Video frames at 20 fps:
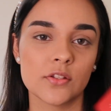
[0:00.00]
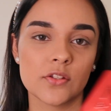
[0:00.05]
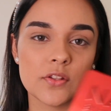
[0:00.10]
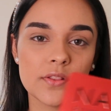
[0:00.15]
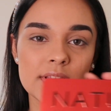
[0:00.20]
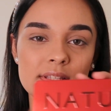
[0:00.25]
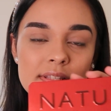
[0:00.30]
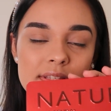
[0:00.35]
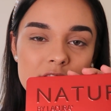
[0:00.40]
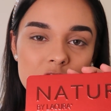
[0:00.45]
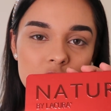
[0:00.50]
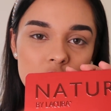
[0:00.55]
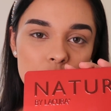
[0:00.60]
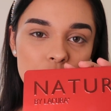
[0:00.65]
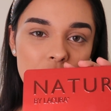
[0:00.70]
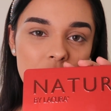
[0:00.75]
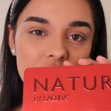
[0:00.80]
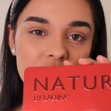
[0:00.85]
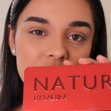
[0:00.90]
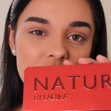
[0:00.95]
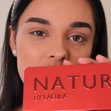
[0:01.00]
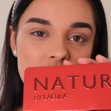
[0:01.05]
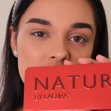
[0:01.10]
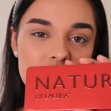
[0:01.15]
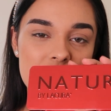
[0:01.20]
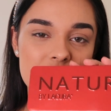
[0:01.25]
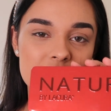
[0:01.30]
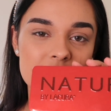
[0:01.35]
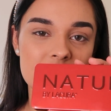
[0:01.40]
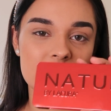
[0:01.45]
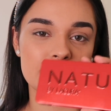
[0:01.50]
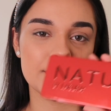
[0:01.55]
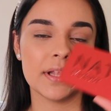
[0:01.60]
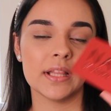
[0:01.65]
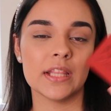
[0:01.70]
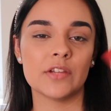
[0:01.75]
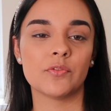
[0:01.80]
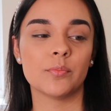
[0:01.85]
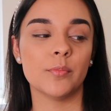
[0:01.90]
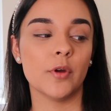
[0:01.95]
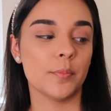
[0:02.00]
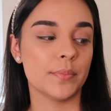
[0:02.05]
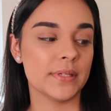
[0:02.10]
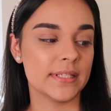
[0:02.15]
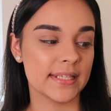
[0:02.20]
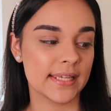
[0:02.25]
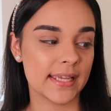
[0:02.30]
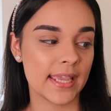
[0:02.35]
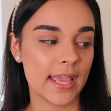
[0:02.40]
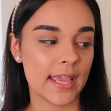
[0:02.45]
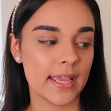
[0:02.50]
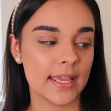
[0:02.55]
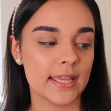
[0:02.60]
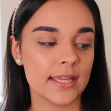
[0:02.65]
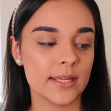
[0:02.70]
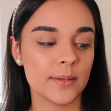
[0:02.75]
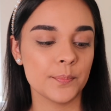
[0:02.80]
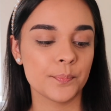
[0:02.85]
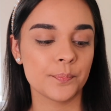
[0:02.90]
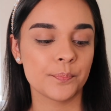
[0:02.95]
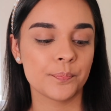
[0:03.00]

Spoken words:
So this is a dupe of the Naked Heat palette from Urban Decay.